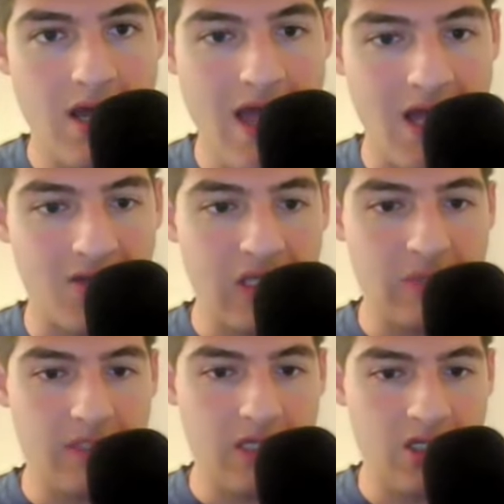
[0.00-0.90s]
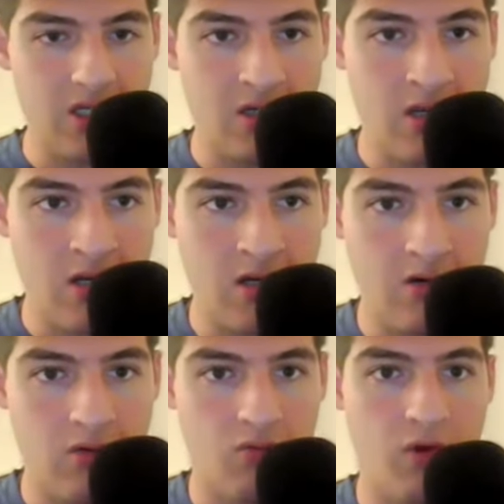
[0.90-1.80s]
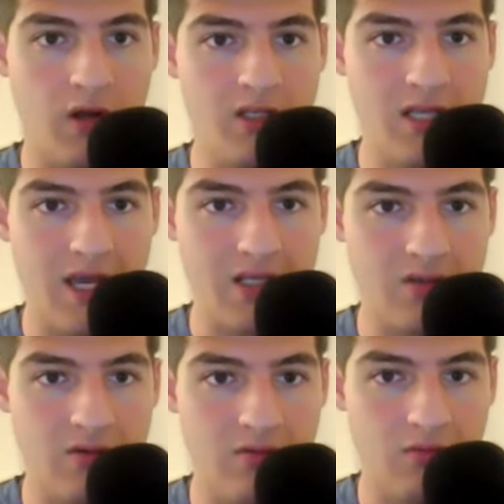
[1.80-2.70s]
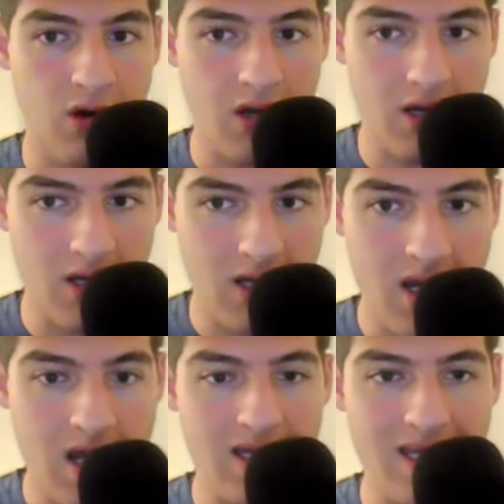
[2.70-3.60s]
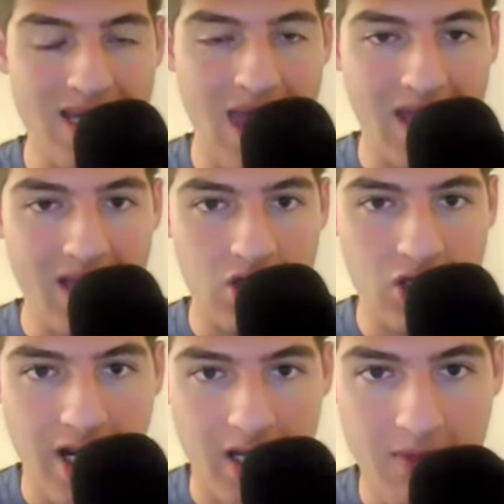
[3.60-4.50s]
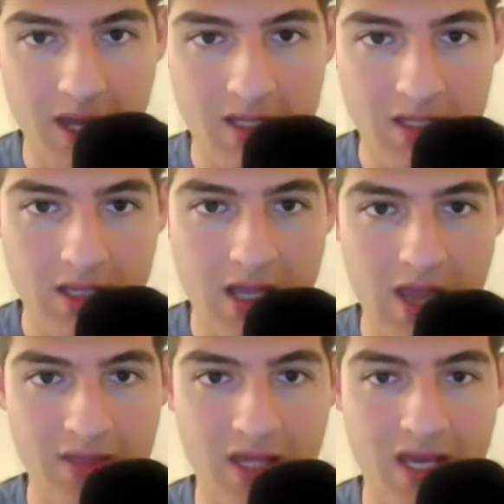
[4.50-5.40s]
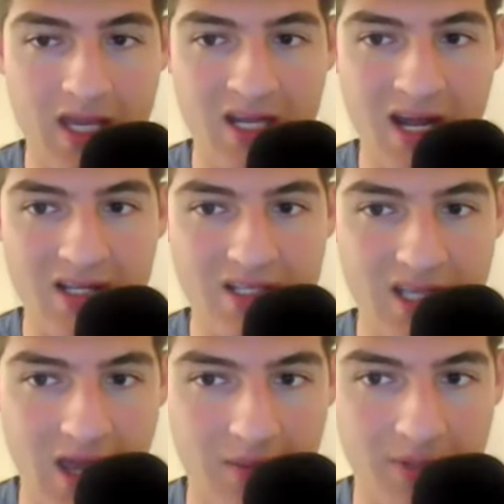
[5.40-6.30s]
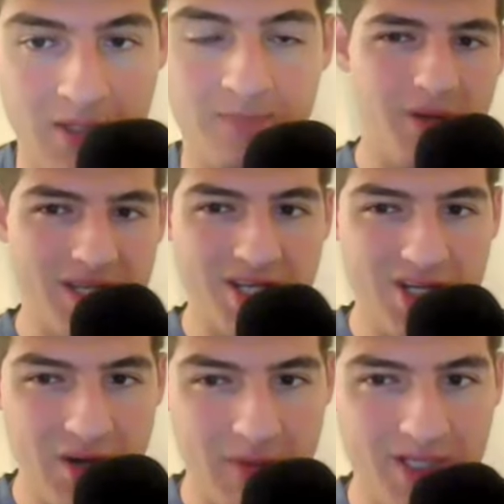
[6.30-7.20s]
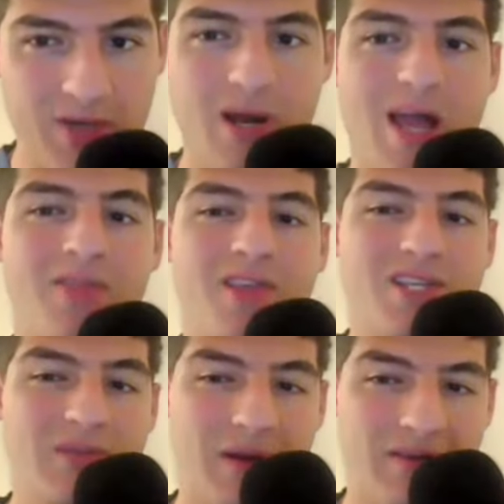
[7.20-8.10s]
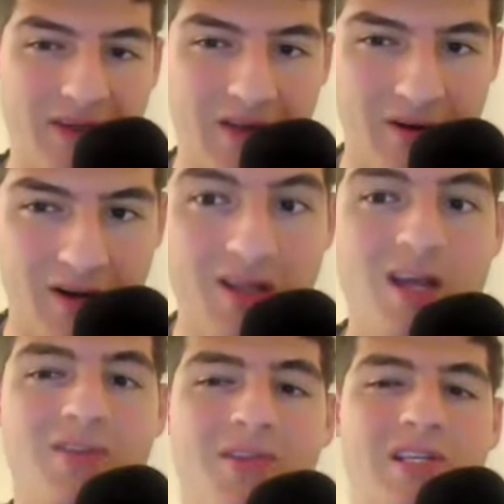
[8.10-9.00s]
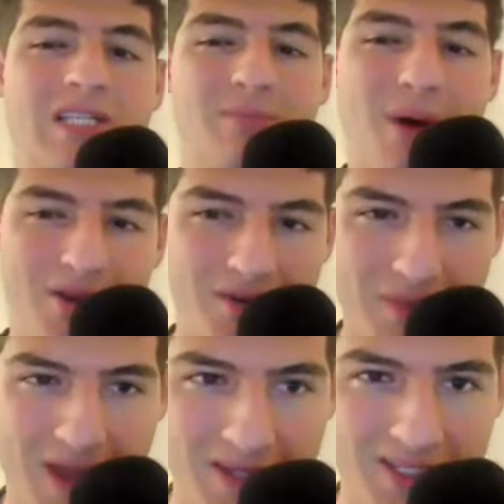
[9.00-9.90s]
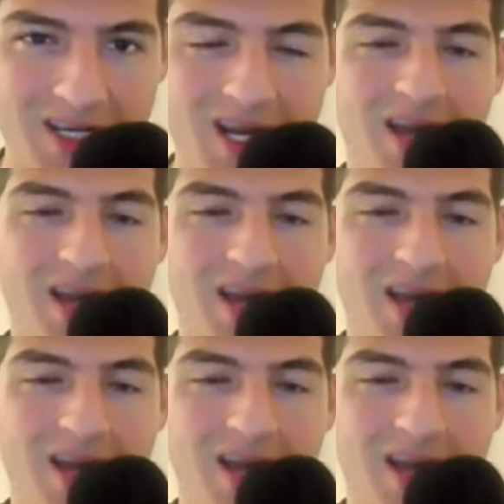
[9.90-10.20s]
And this position, rook takes rook, e8, checkmate, and the king cannot escape. Position number two, and this is my favorite, the smothered mate.